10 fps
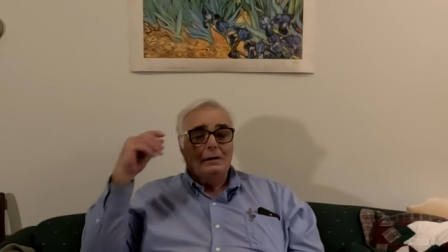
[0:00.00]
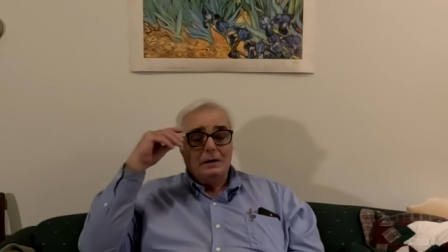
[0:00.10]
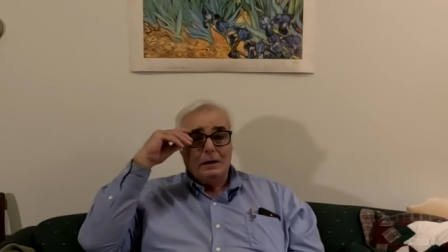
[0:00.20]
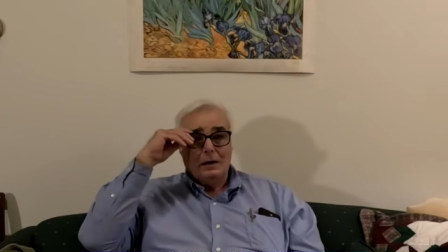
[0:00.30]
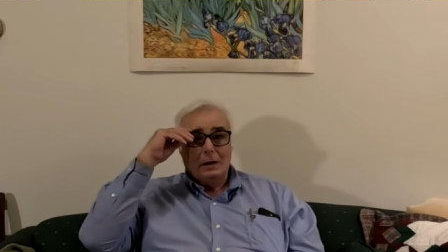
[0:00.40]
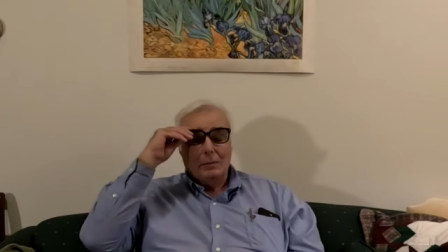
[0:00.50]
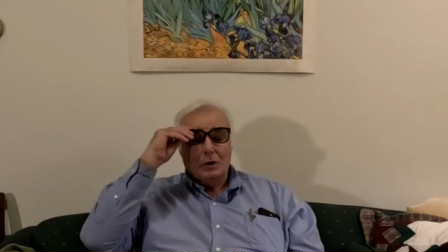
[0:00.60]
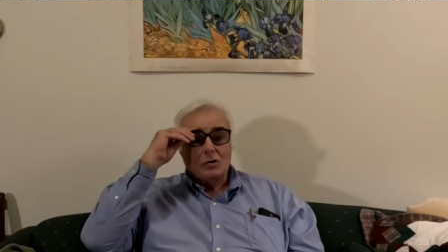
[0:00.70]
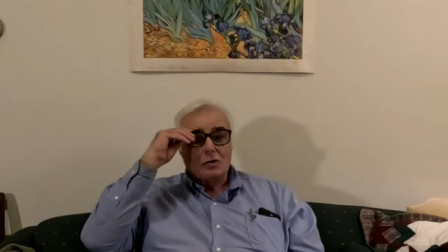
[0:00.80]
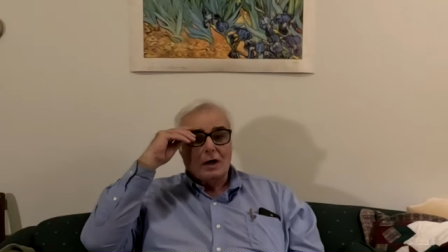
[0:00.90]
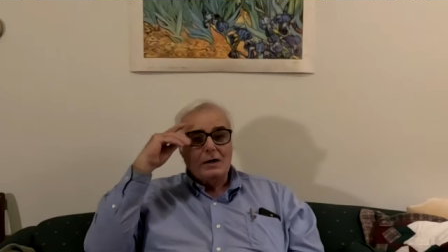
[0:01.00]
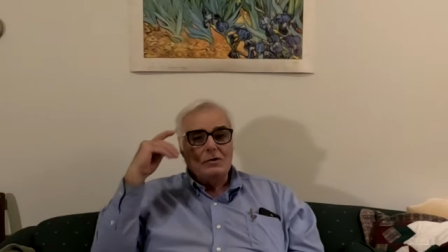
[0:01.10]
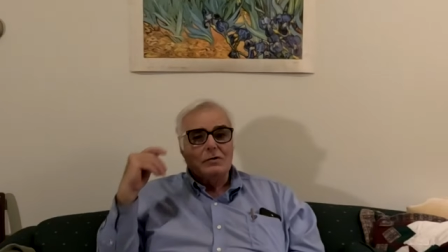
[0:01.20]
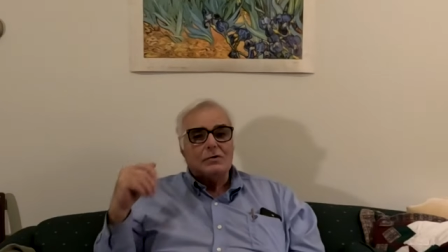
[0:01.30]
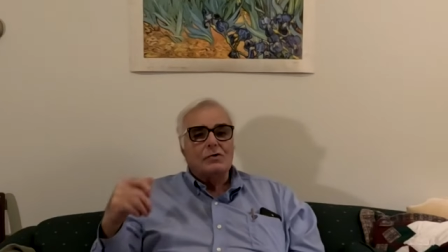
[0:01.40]
and I'm going to try
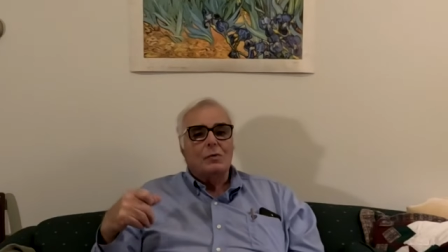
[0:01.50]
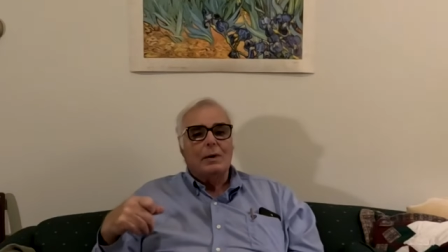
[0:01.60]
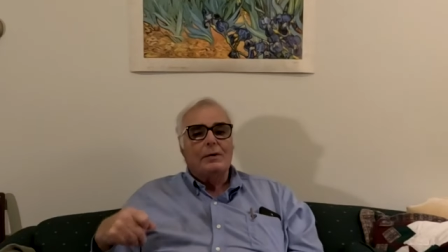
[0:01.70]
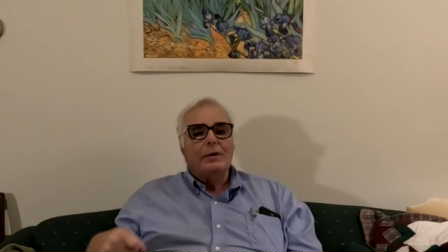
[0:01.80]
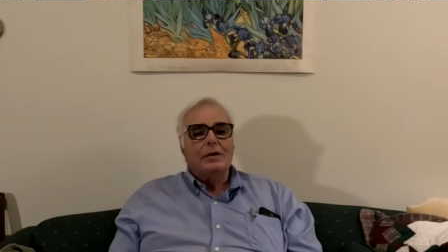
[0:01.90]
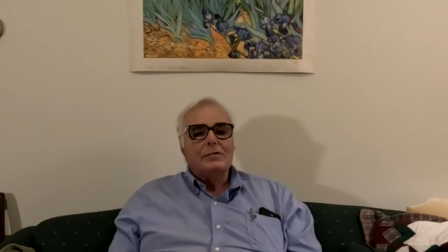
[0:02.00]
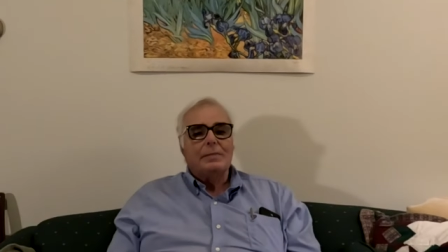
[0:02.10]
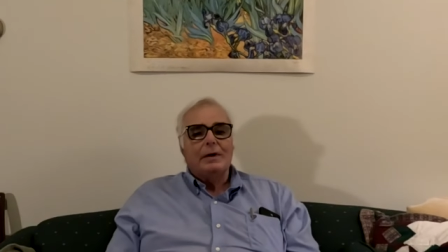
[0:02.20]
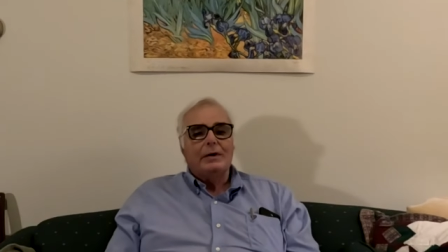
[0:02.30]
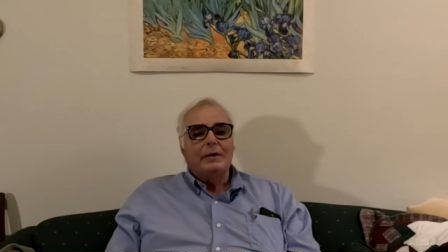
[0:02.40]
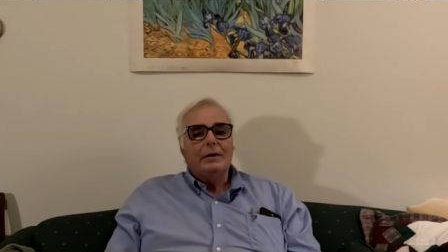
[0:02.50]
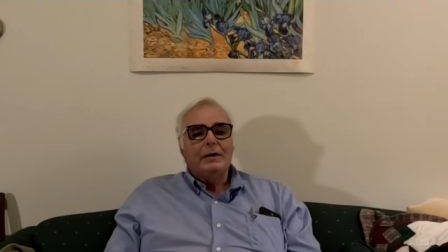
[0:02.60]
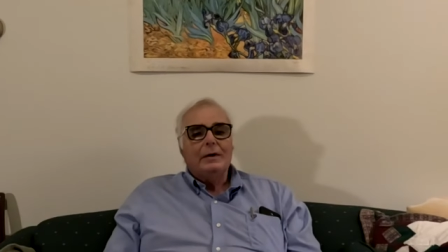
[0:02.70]
to as the weather gets better.